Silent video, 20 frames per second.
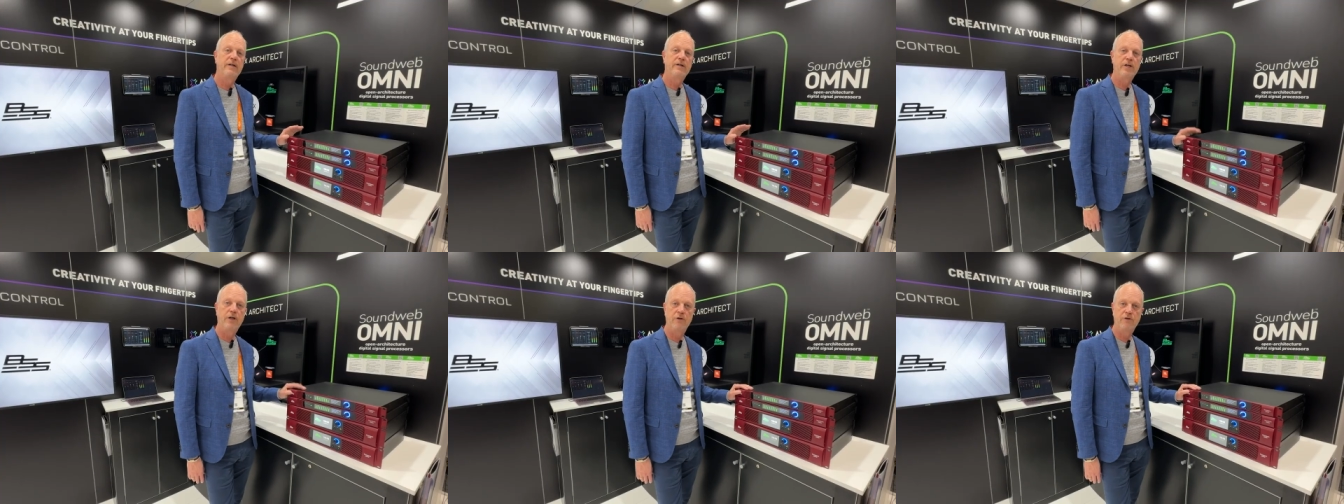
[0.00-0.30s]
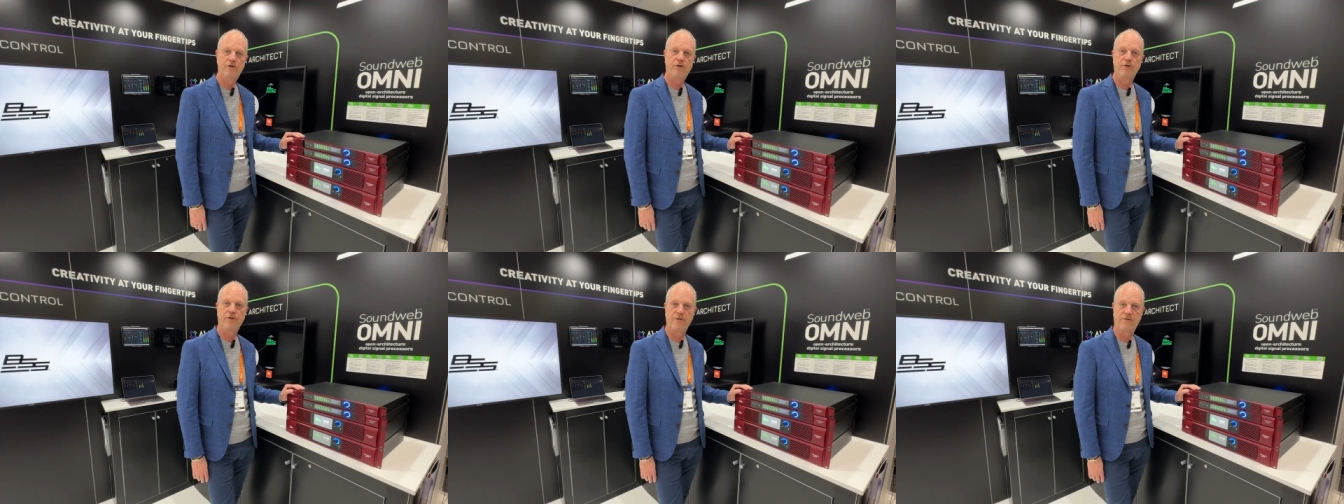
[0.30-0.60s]

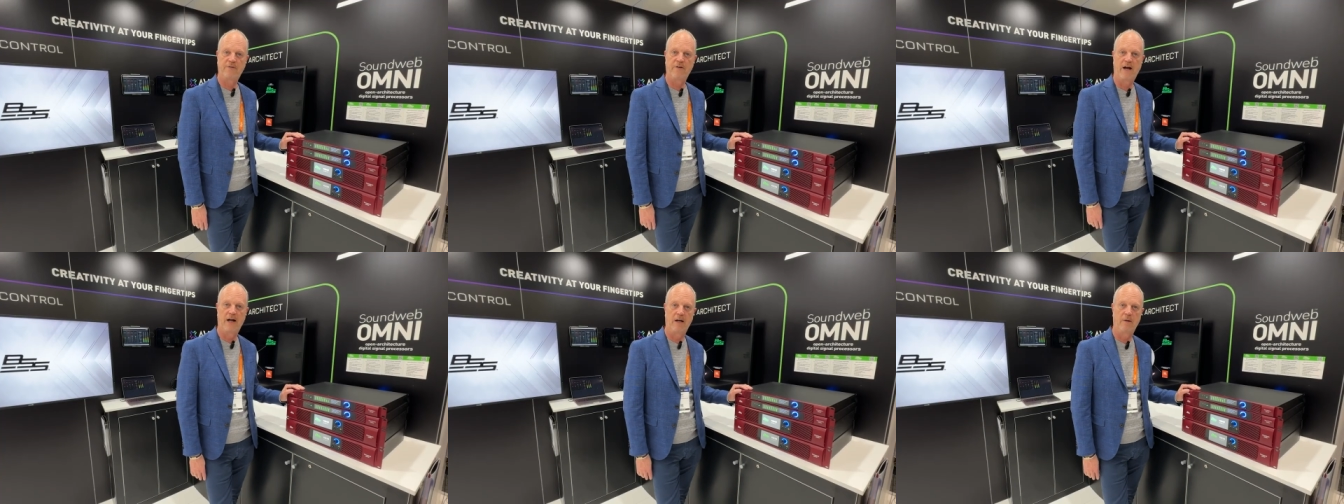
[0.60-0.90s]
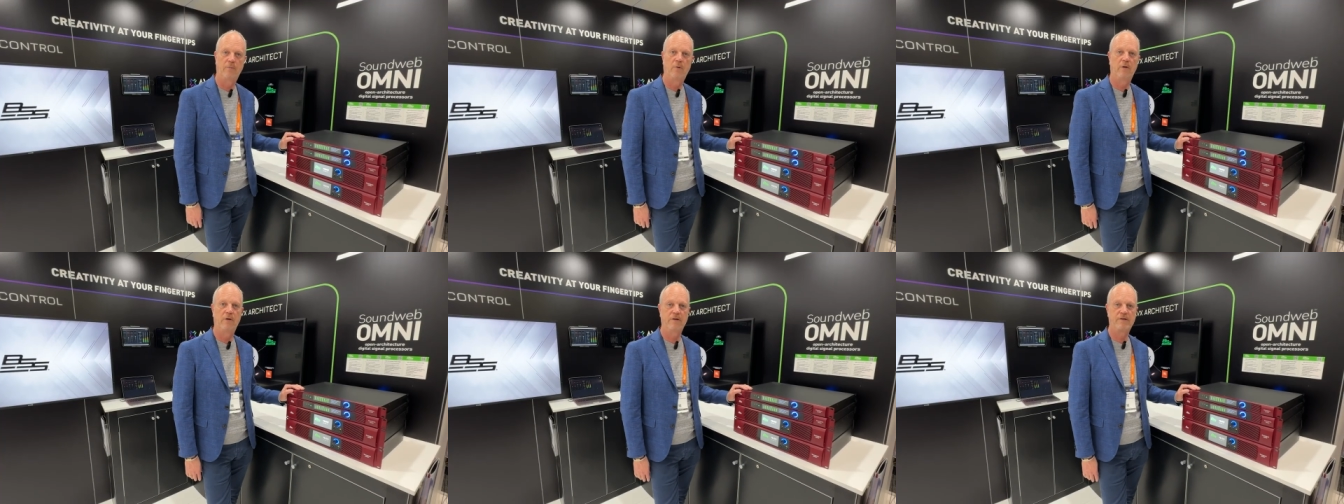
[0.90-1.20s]
user
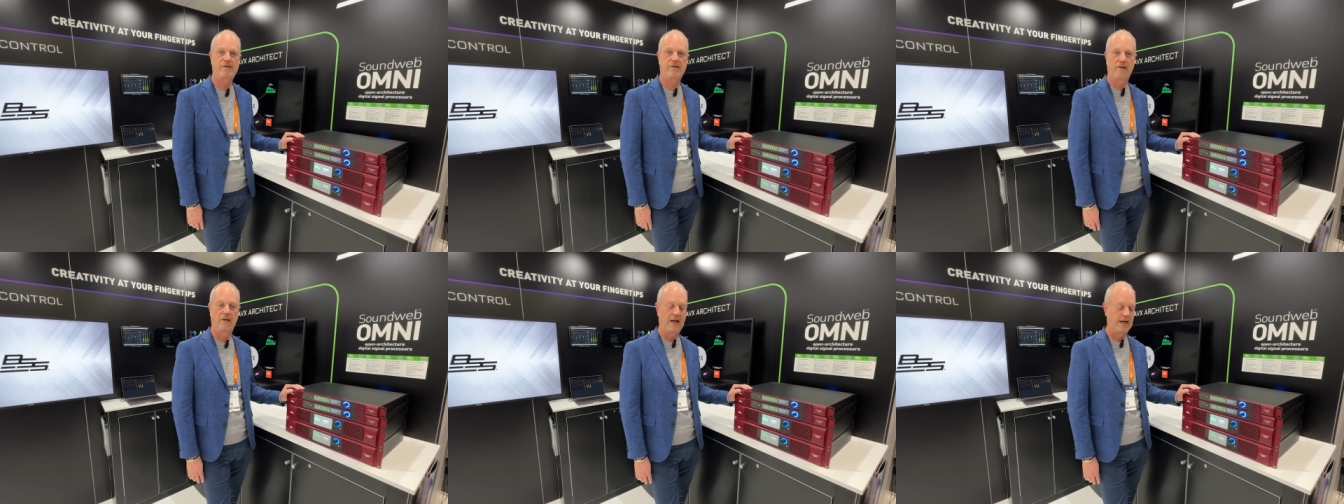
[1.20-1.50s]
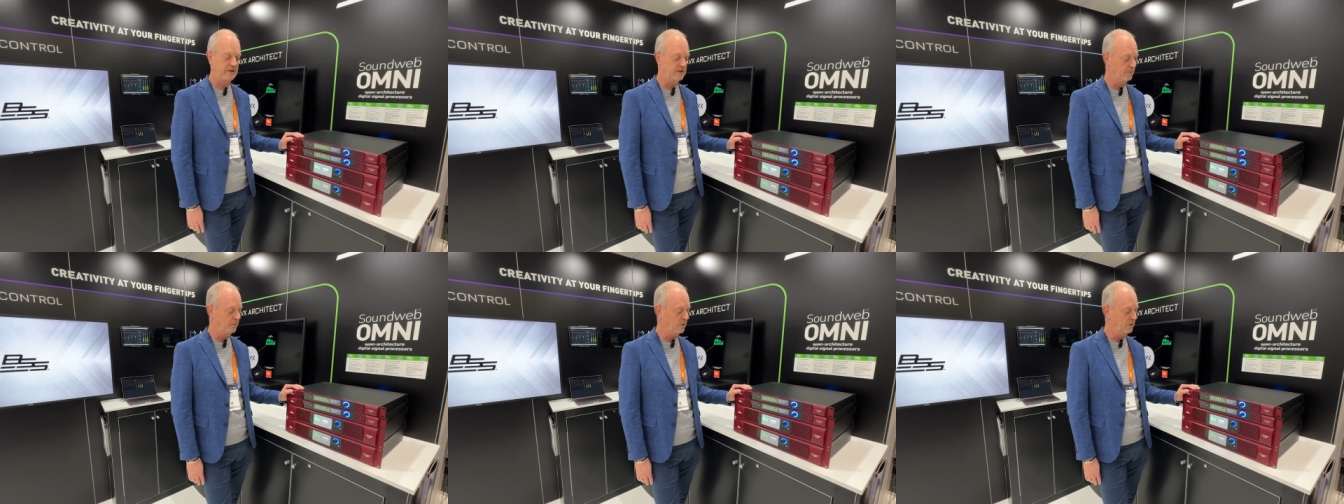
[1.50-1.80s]
definable and
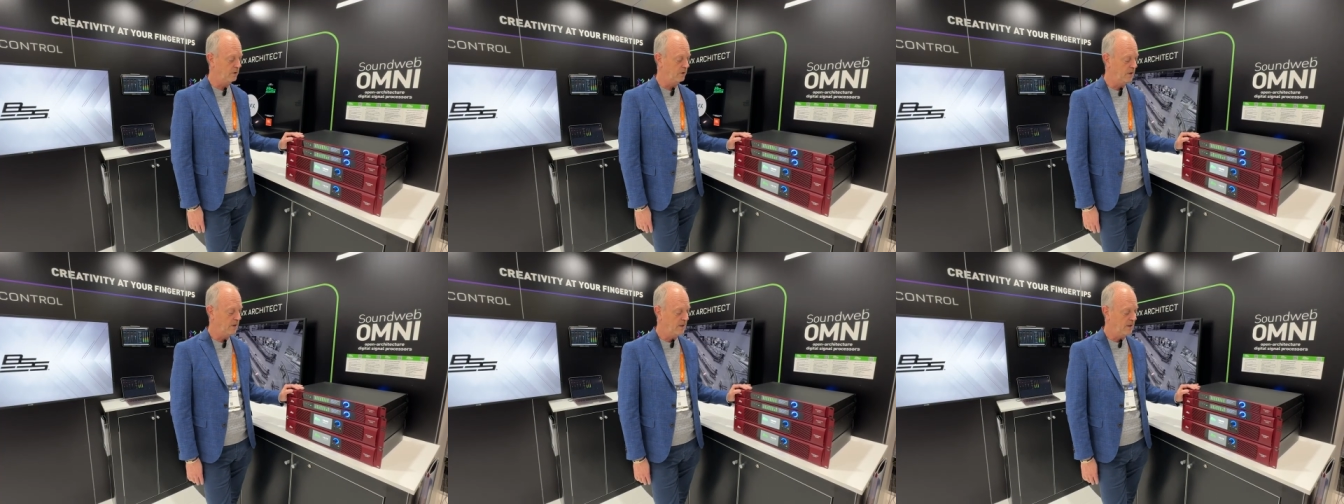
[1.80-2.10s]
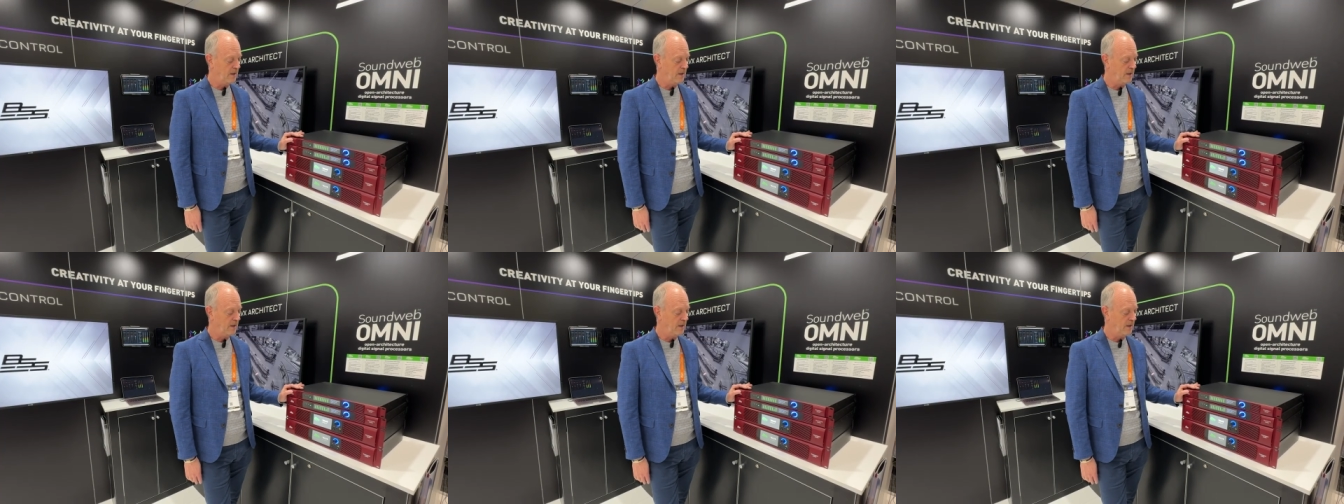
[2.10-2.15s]
selectable.